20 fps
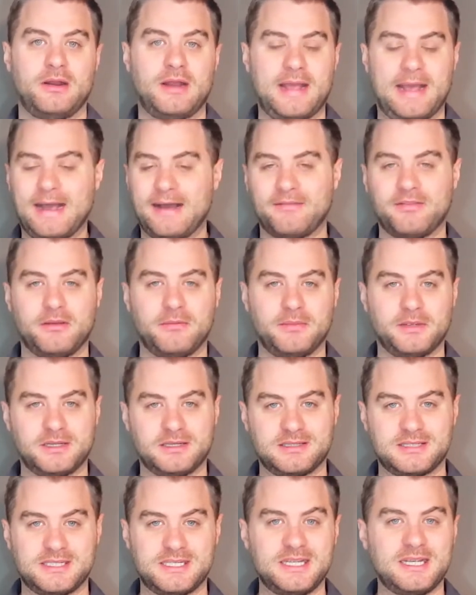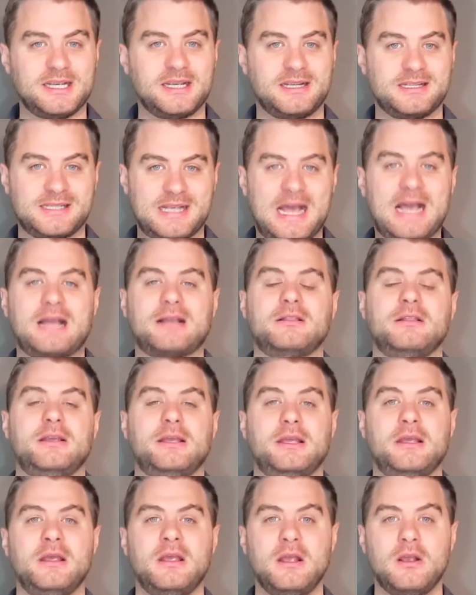and have them see
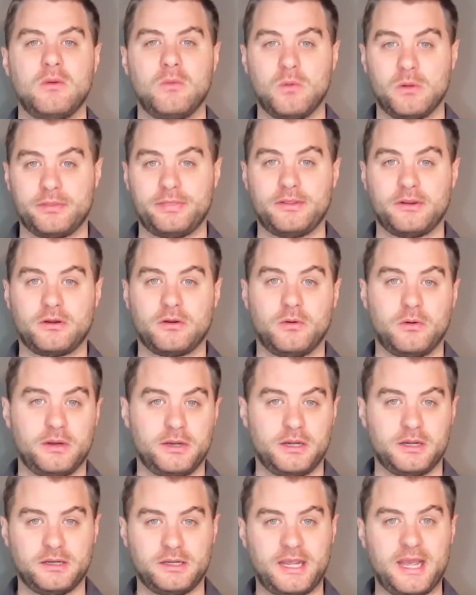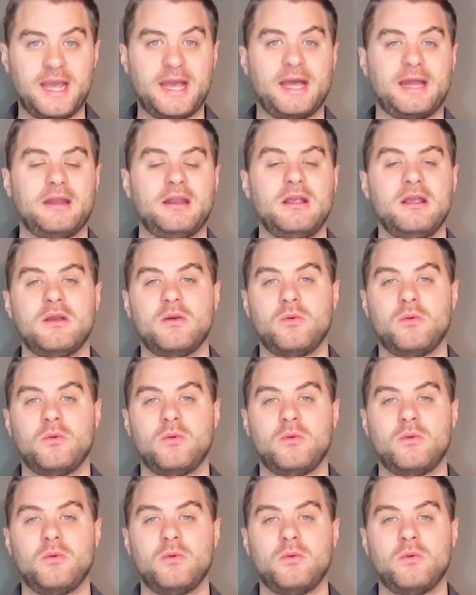exactly what they're going to get